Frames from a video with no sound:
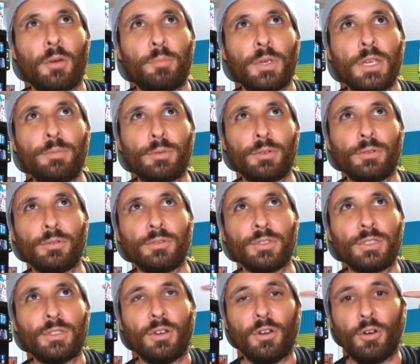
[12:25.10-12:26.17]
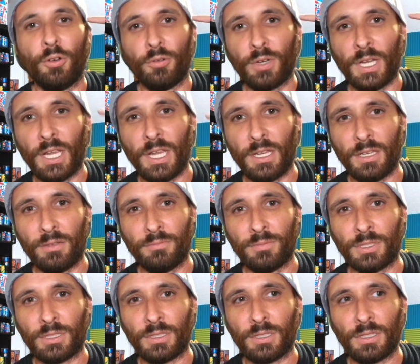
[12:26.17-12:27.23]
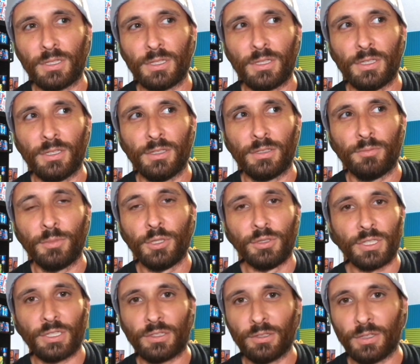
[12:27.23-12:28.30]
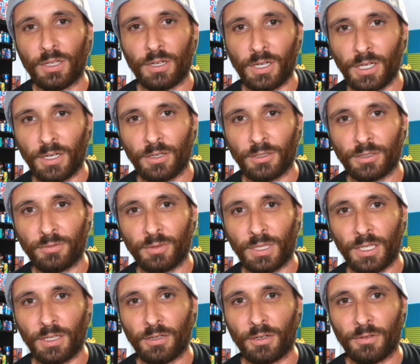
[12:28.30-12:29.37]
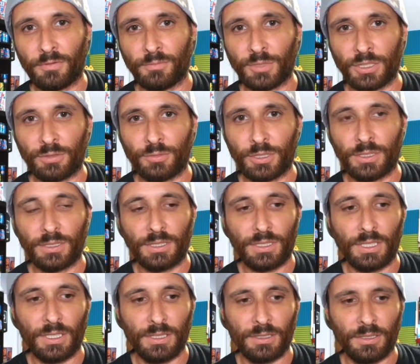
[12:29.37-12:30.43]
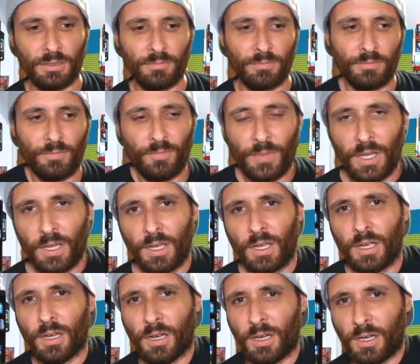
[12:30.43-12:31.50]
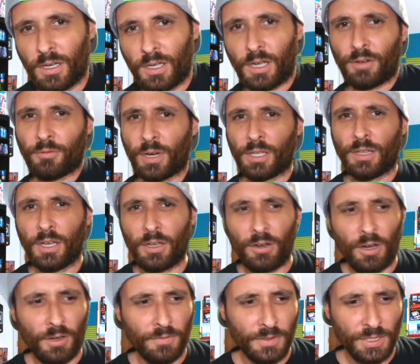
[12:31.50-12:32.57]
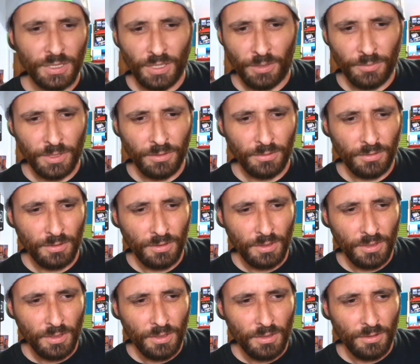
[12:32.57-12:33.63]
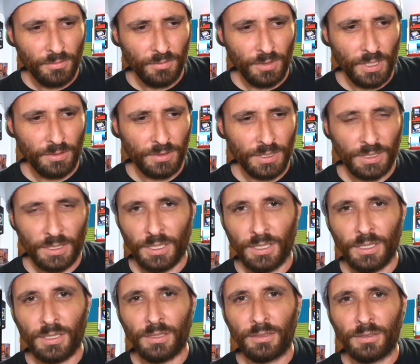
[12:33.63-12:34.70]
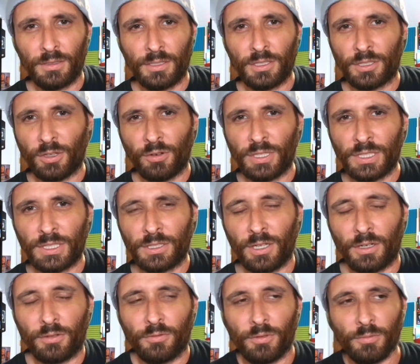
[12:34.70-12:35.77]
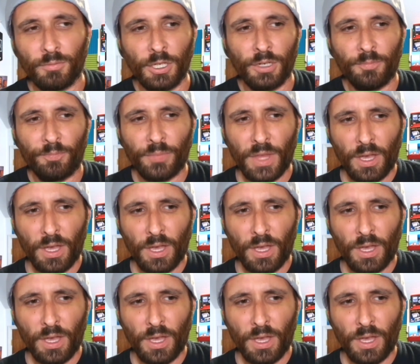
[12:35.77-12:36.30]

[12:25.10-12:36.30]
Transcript: People's own names is music to their ears when they hear it from someone saying something. I read that off of something when I was a kid. It's always stuck with me.